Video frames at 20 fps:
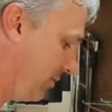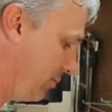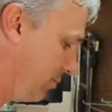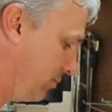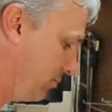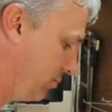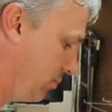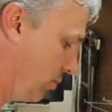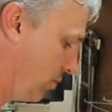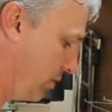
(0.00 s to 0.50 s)
the
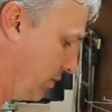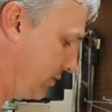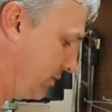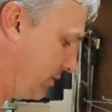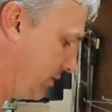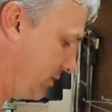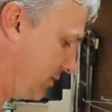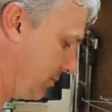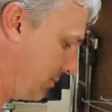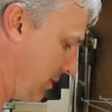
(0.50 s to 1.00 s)
boards
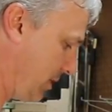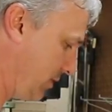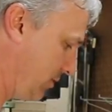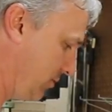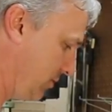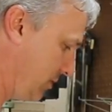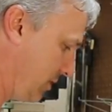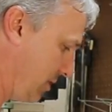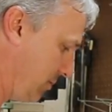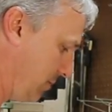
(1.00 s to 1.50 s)
because I'm not
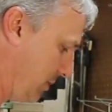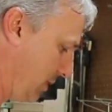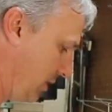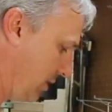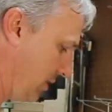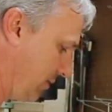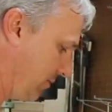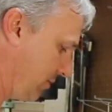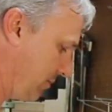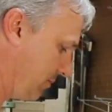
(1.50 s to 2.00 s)
doing that
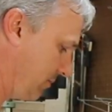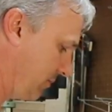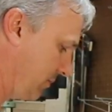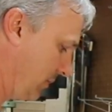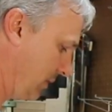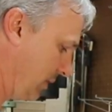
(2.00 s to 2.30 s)
many of them.